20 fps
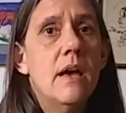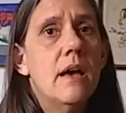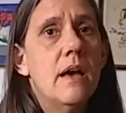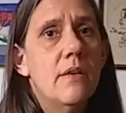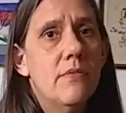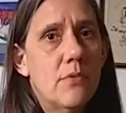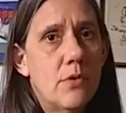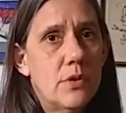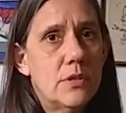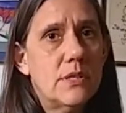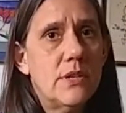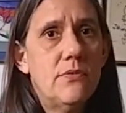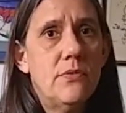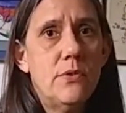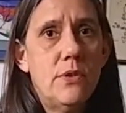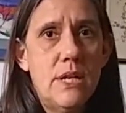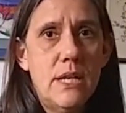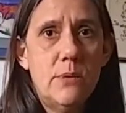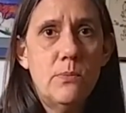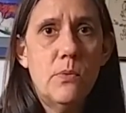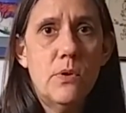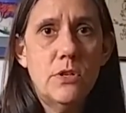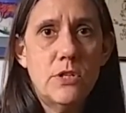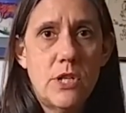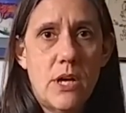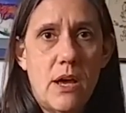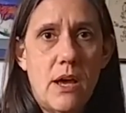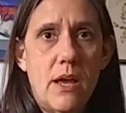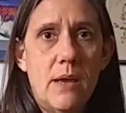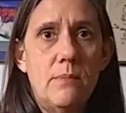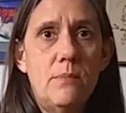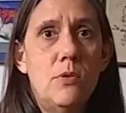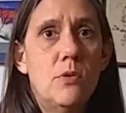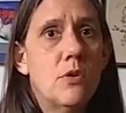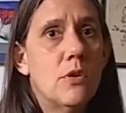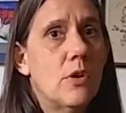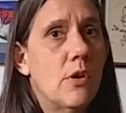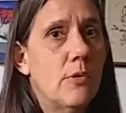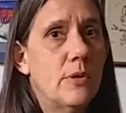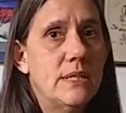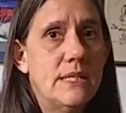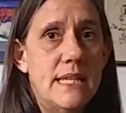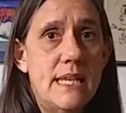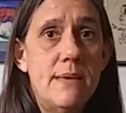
Of course, if you need more time, you can always